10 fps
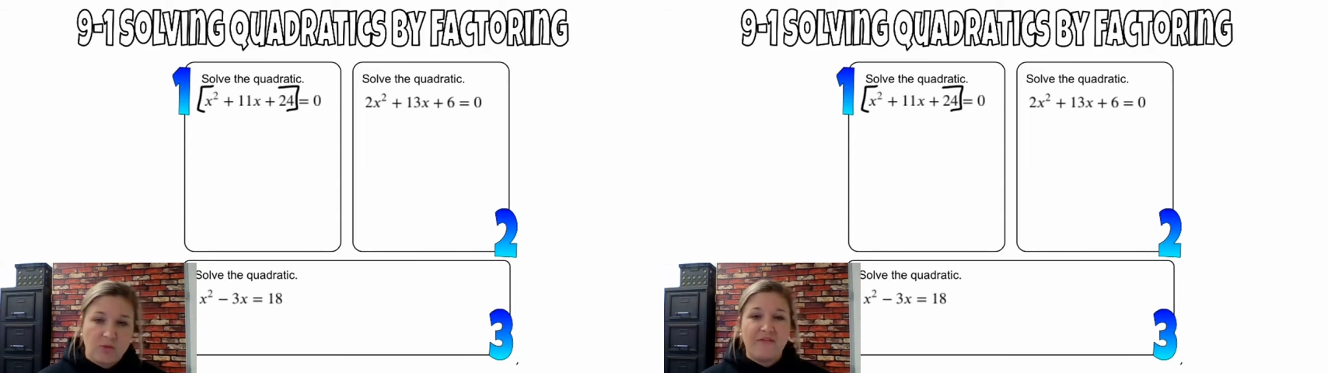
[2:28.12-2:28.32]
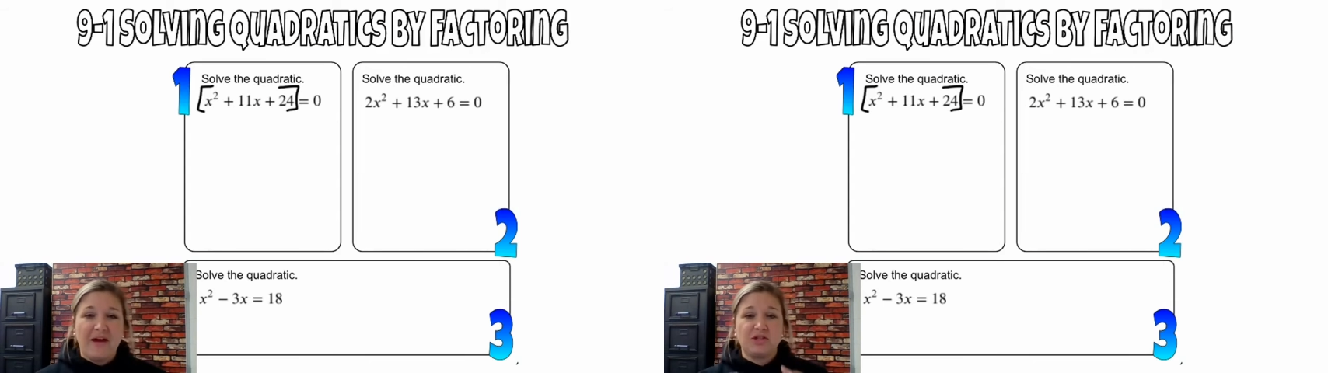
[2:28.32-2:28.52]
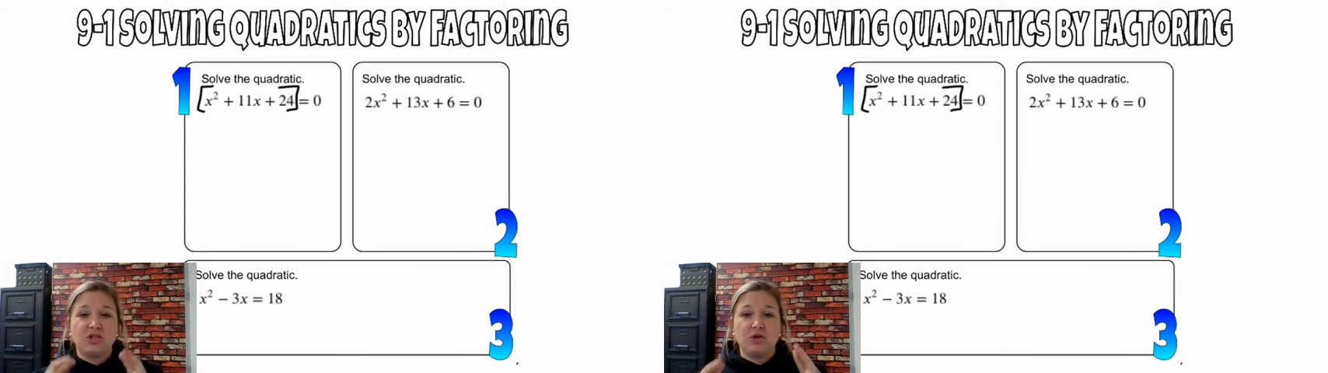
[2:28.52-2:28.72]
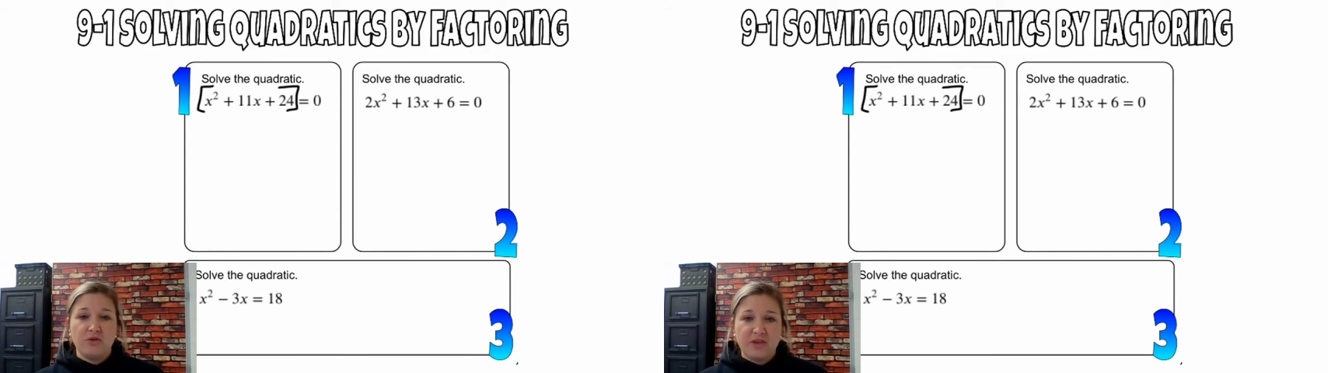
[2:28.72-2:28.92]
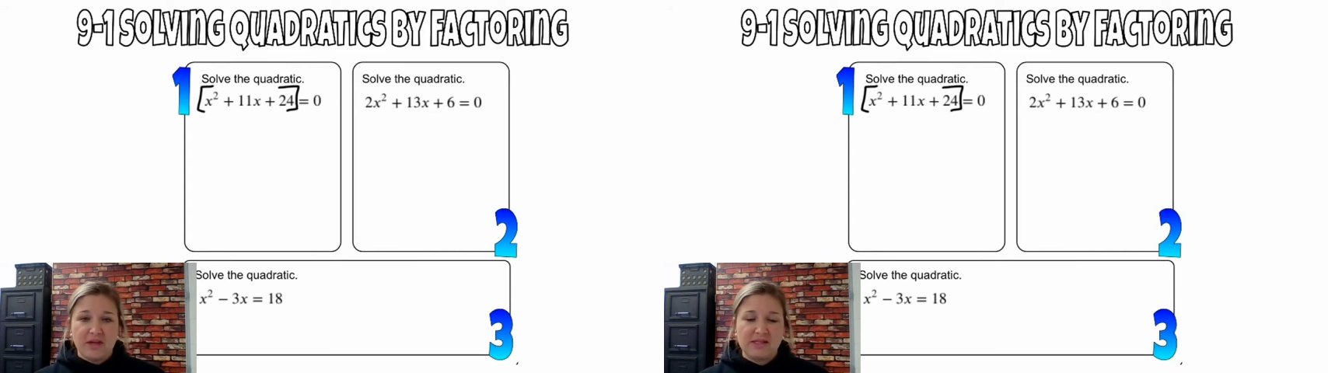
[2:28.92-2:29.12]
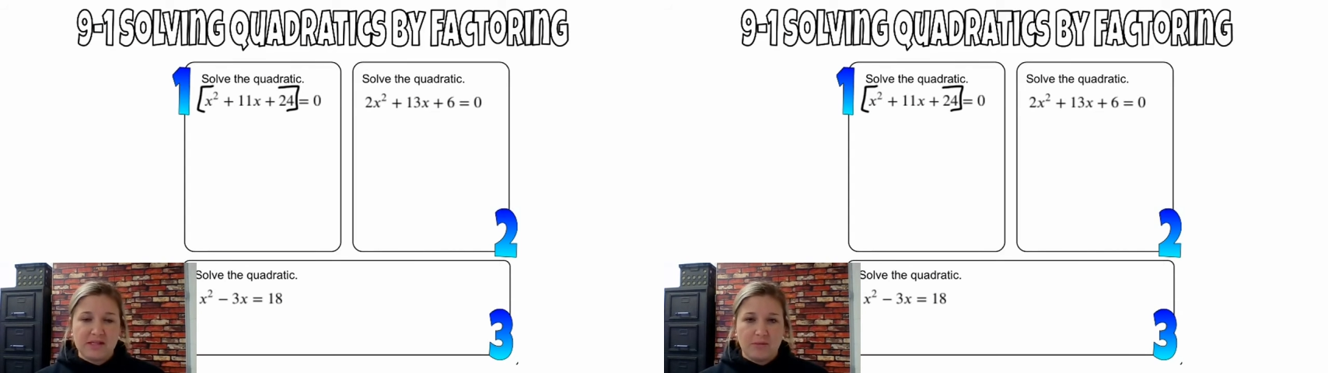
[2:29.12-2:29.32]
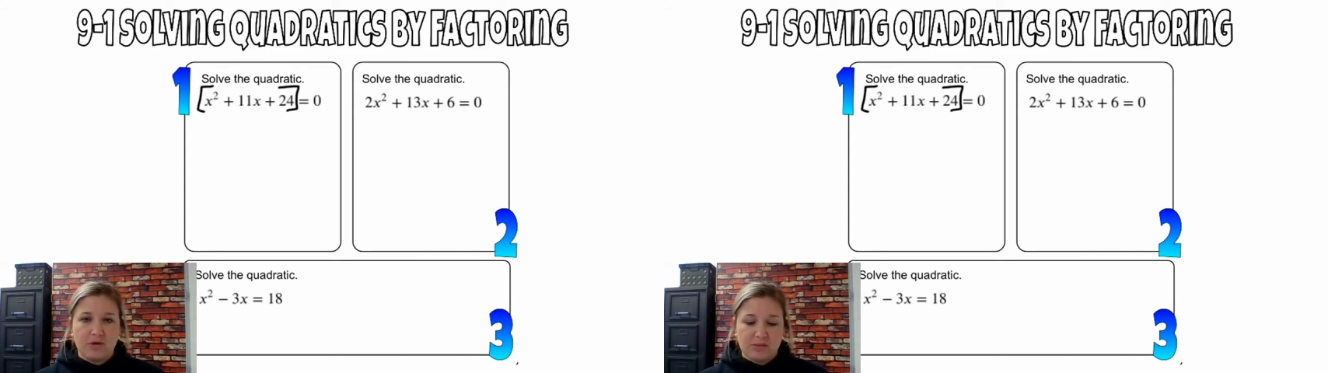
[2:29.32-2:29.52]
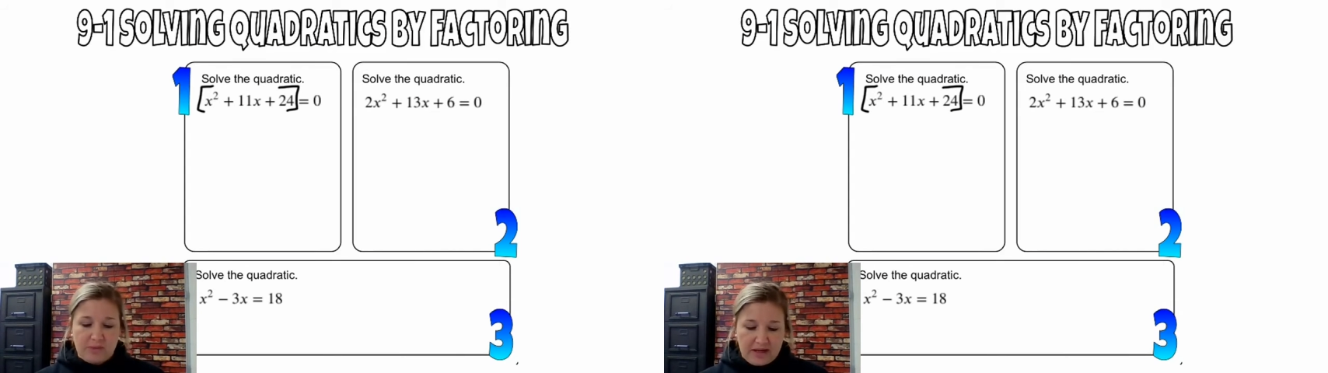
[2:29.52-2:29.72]
to find two things that
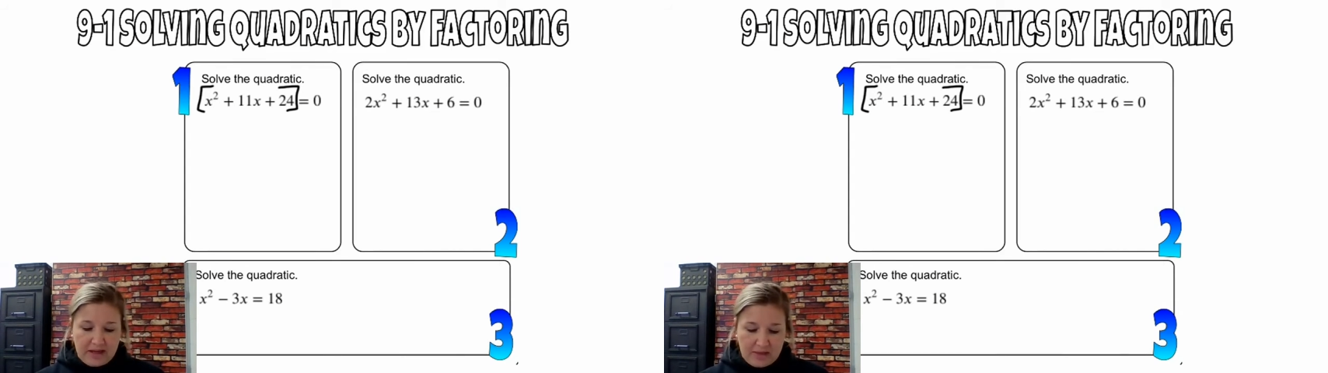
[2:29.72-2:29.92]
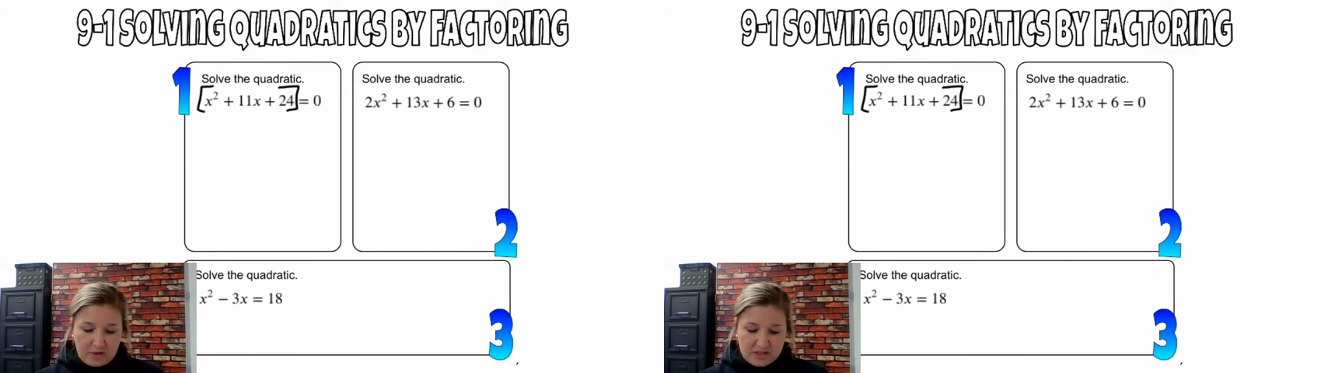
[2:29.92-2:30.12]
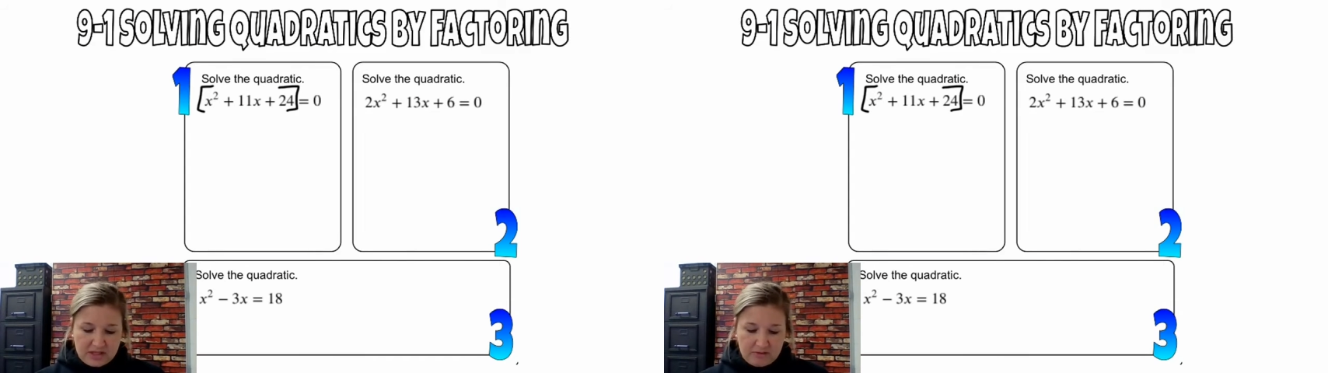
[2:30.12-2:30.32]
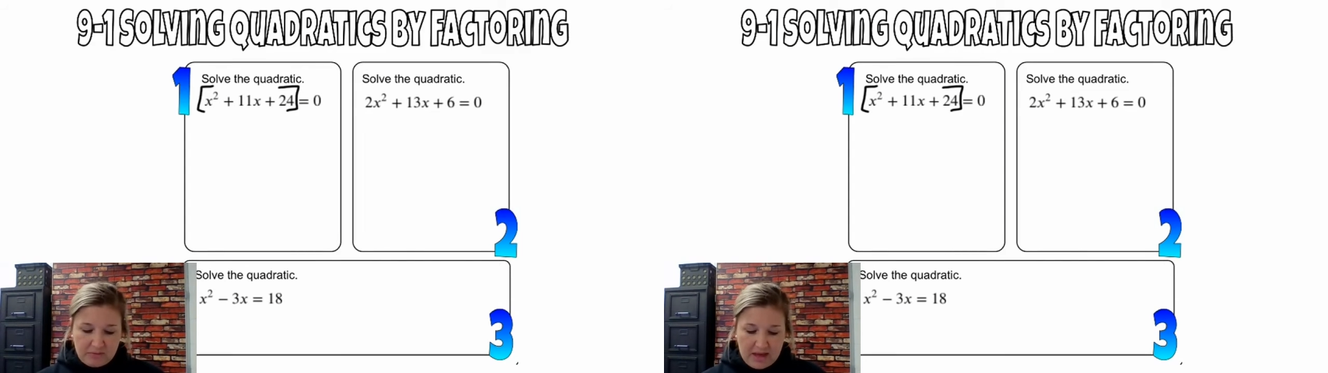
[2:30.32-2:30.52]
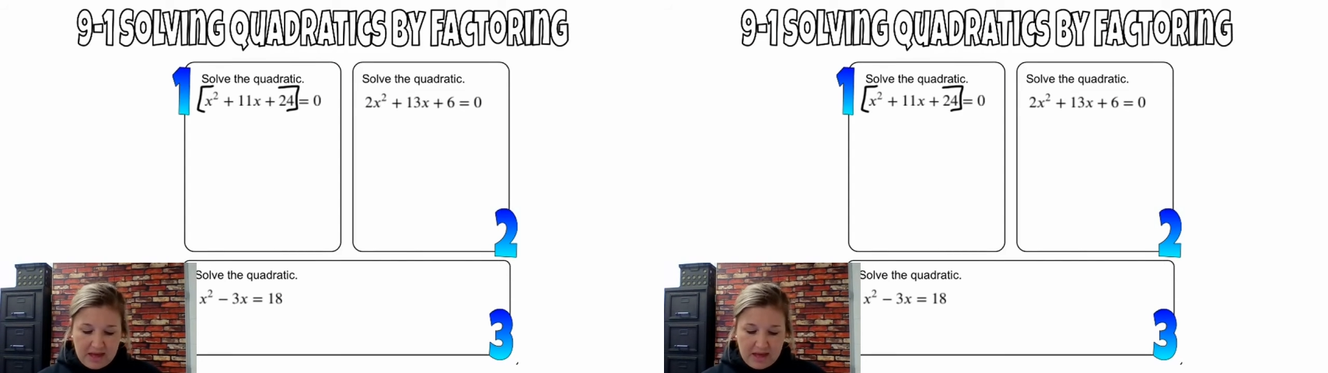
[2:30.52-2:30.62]
multiply together to give me